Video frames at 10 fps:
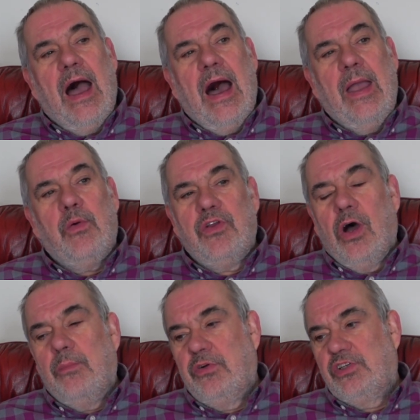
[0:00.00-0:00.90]
I would
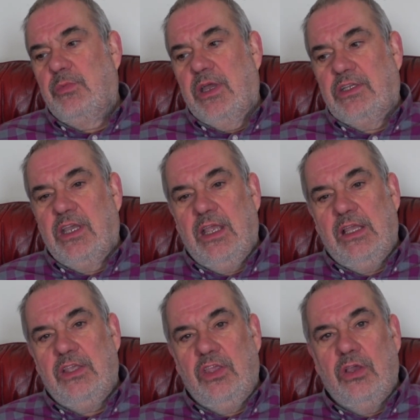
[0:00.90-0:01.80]
not brush my
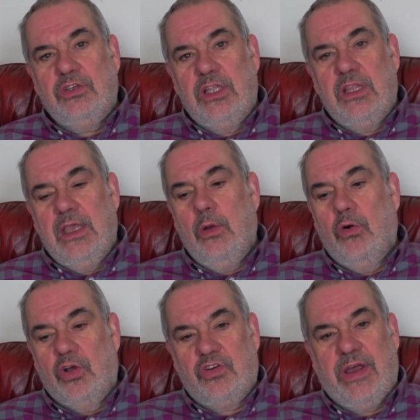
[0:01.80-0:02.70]
teeth using the
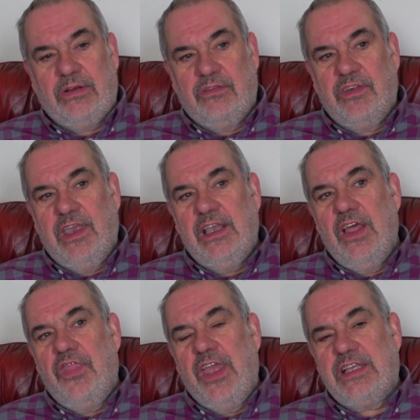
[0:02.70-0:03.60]
water out of the,
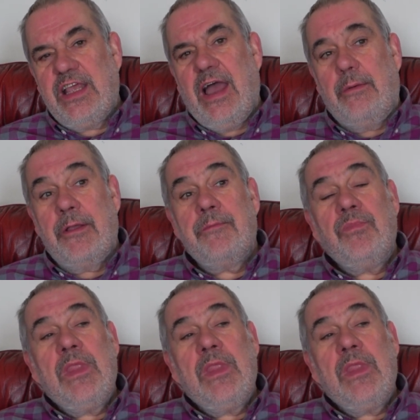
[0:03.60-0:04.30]
the tap.